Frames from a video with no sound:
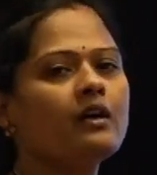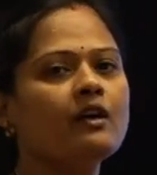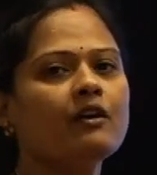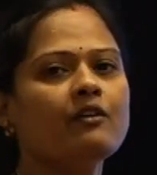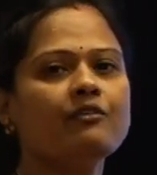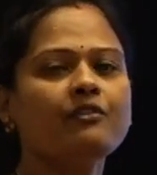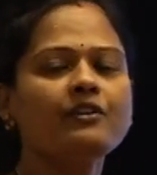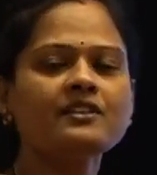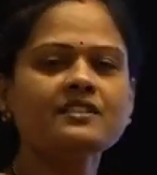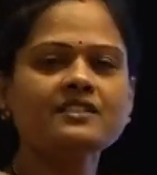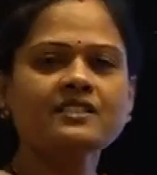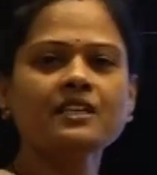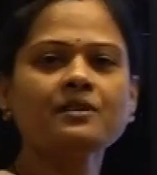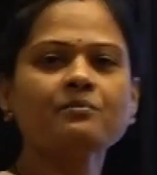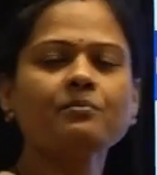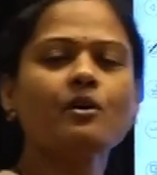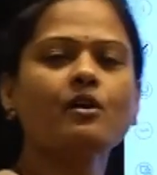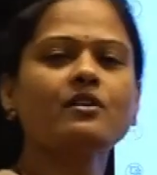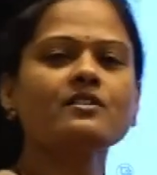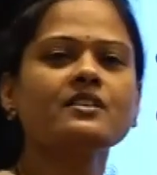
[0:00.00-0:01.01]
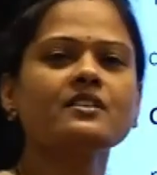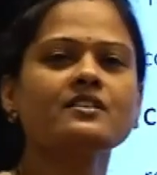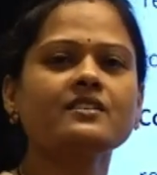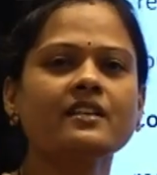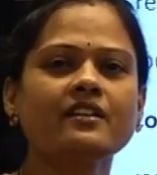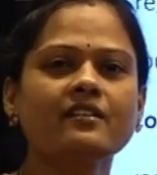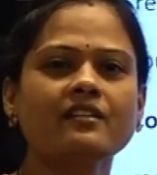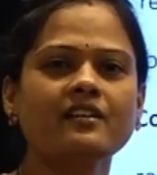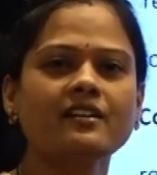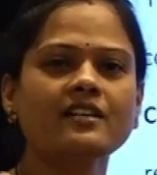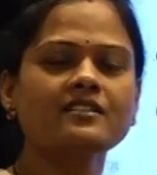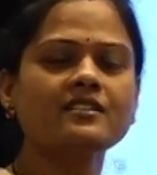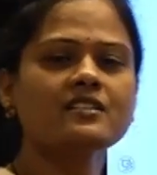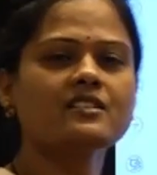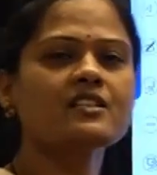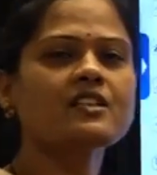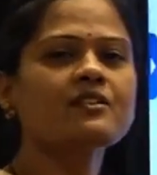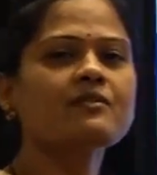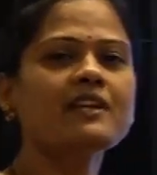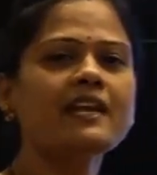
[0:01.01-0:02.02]
first in process
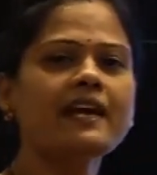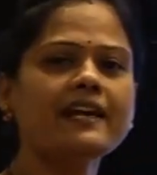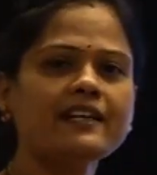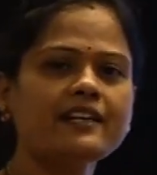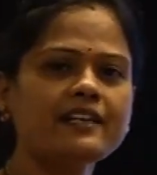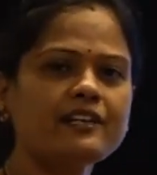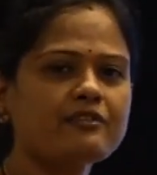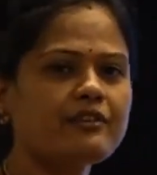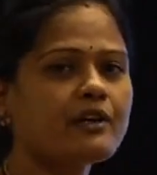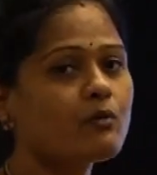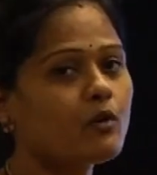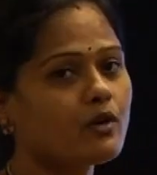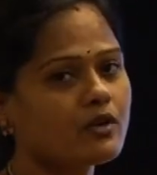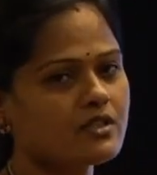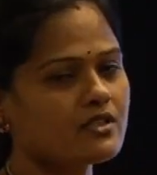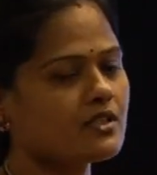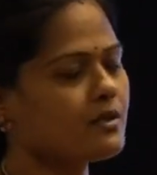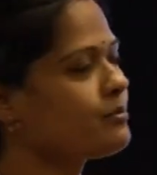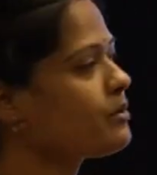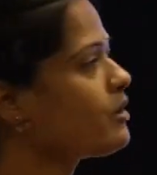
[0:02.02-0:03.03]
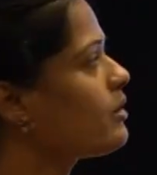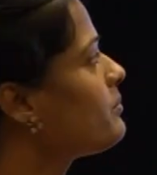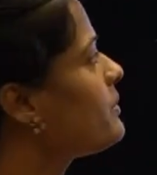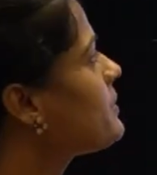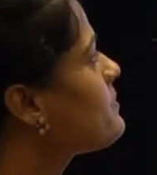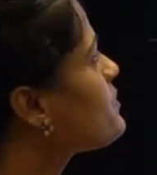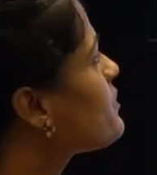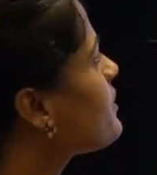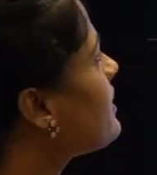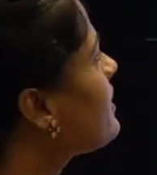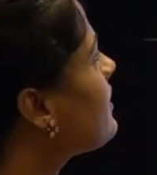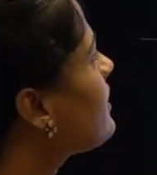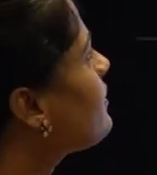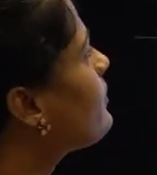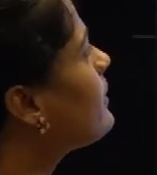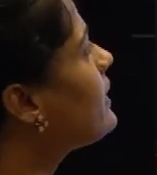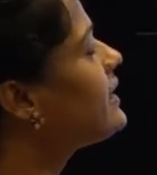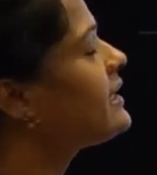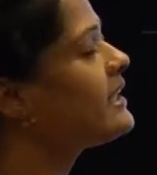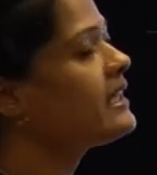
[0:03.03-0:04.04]
synchronization, we'll identify what is a problem. So here
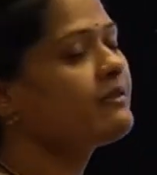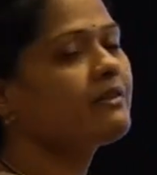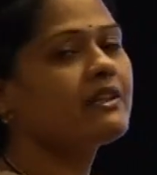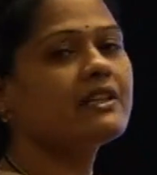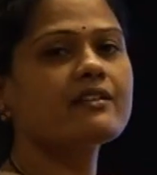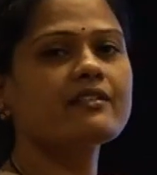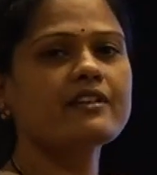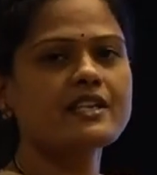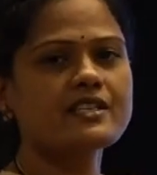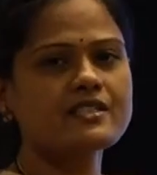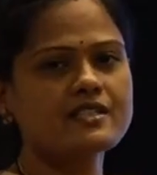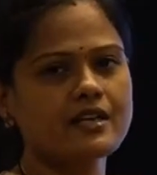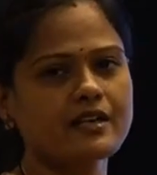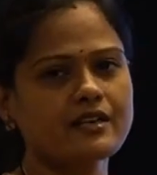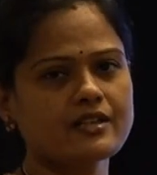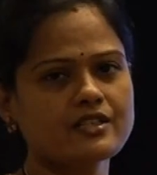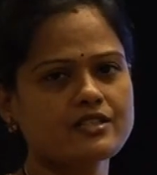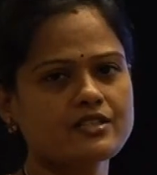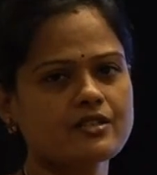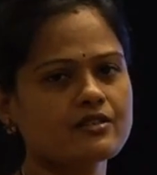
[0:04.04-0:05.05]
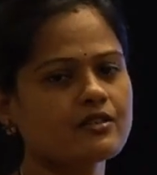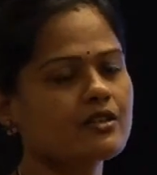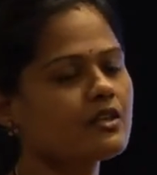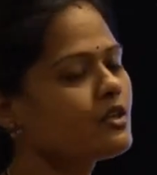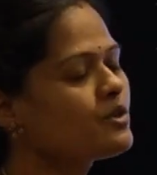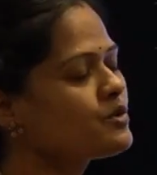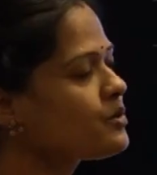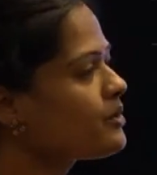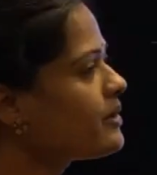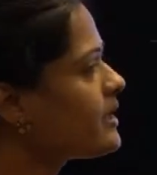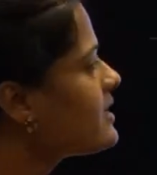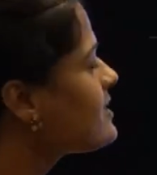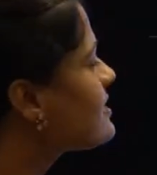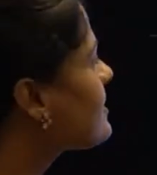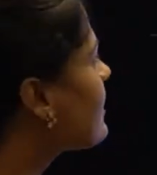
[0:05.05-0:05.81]
we'll deal with a race condition. So race